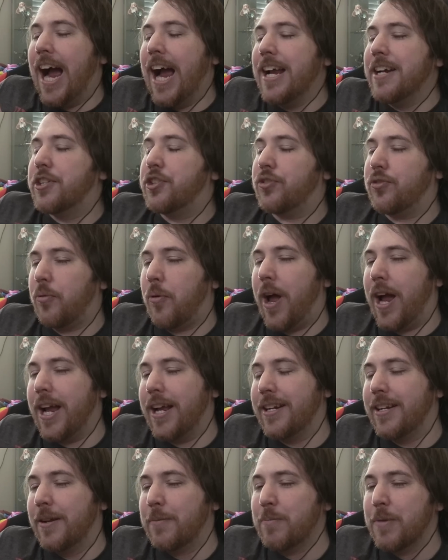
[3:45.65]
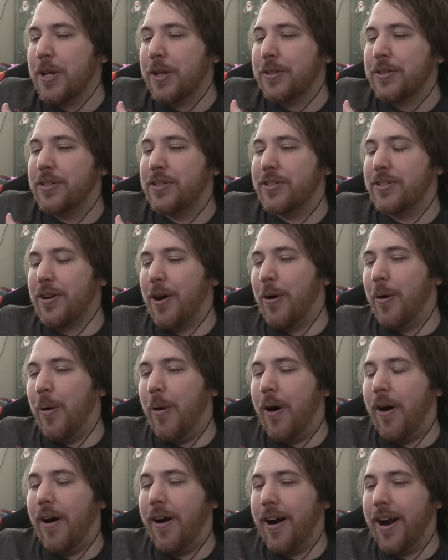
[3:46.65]
I tried
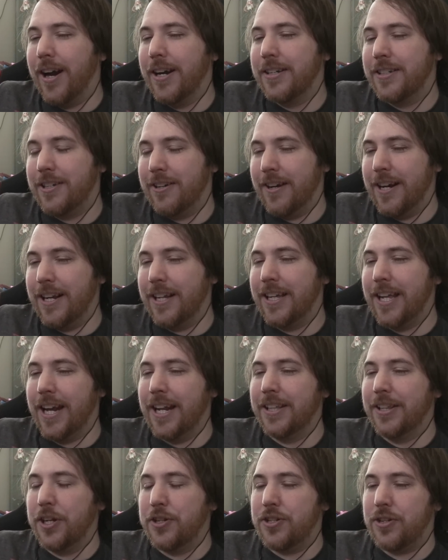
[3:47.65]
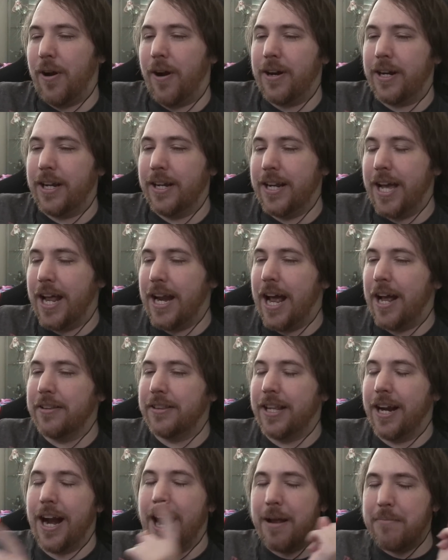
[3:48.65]
so hard getting the Charcadet
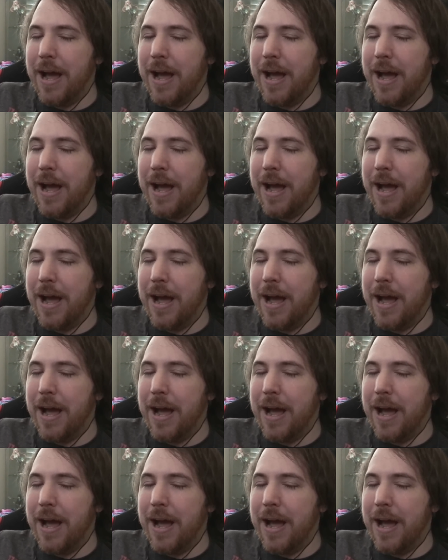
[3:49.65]
out there.